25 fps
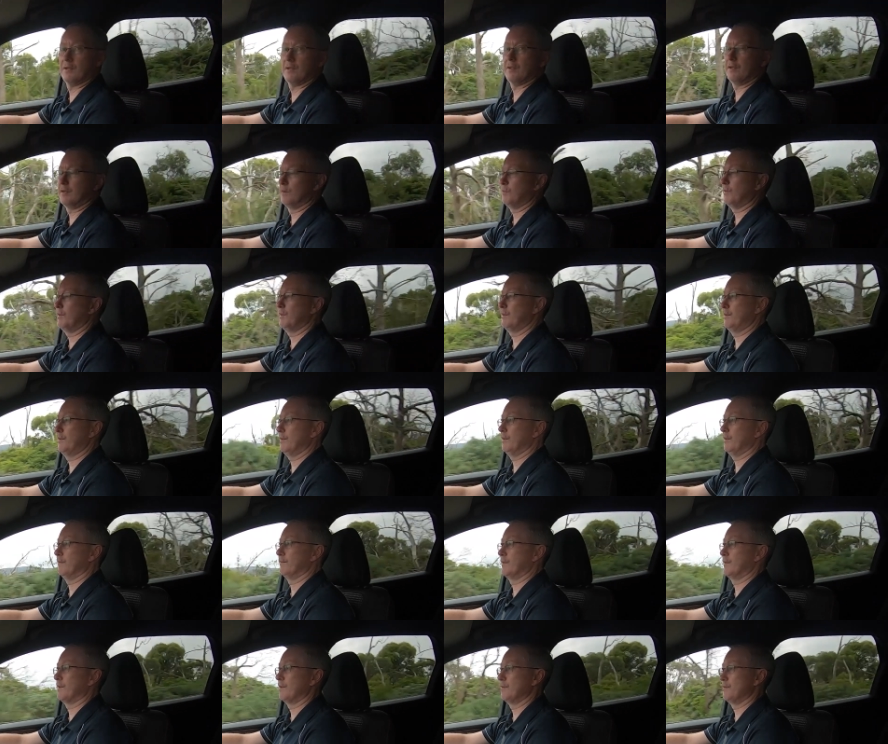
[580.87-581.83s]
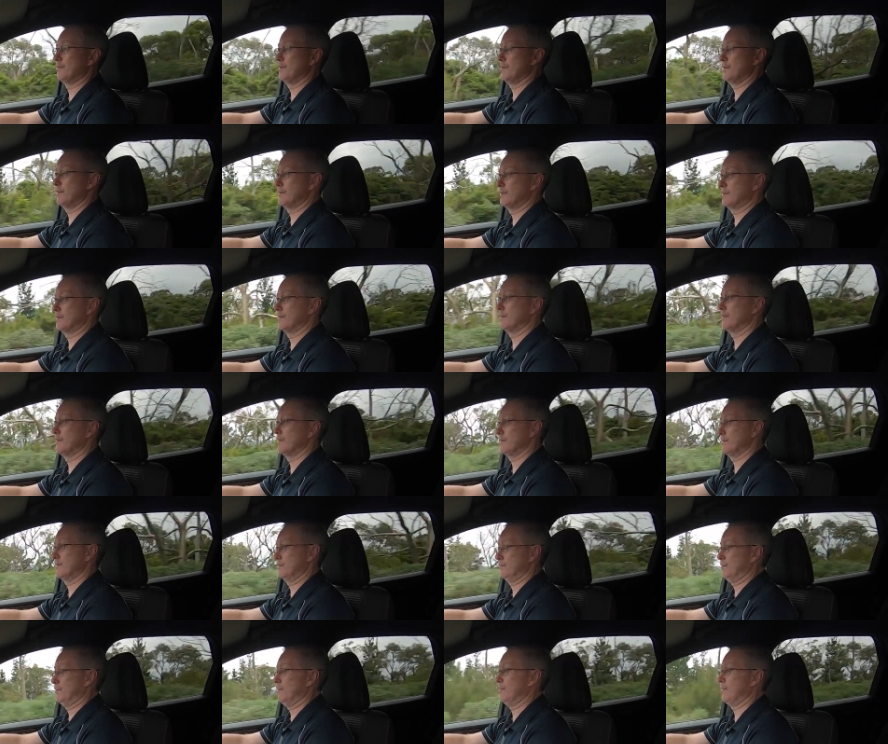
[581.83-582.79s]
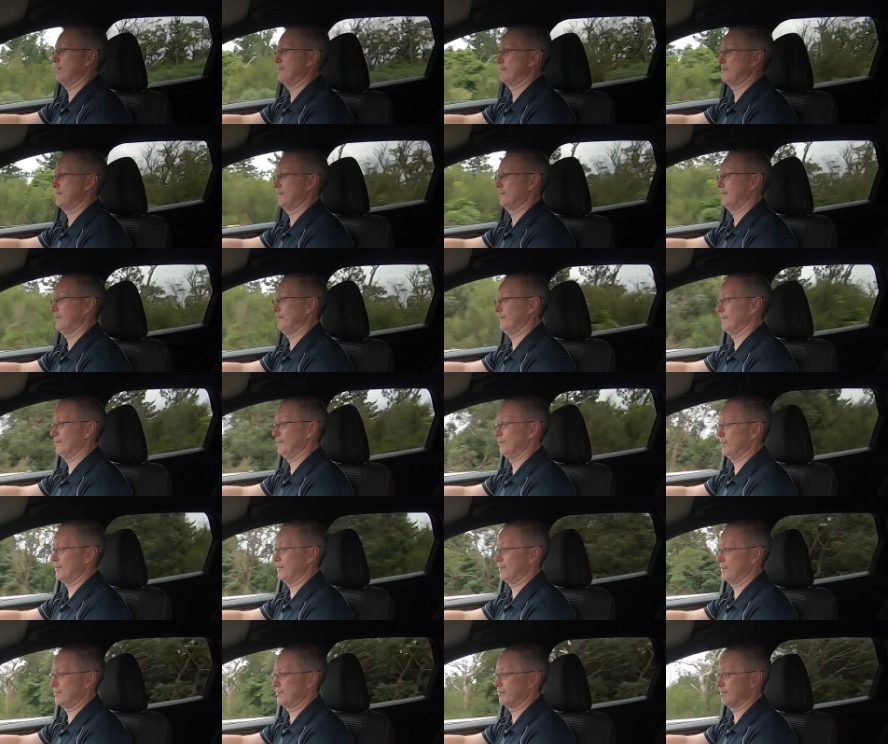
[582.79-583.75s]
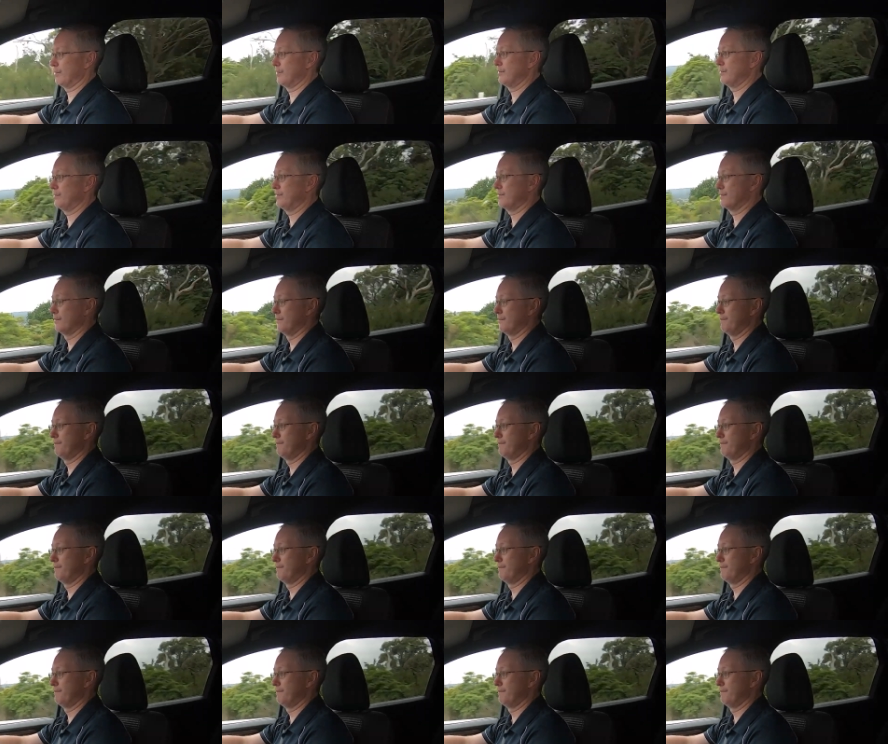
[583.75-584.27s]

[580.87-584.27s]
One thing I've noticed, and this might sound a little bit strange,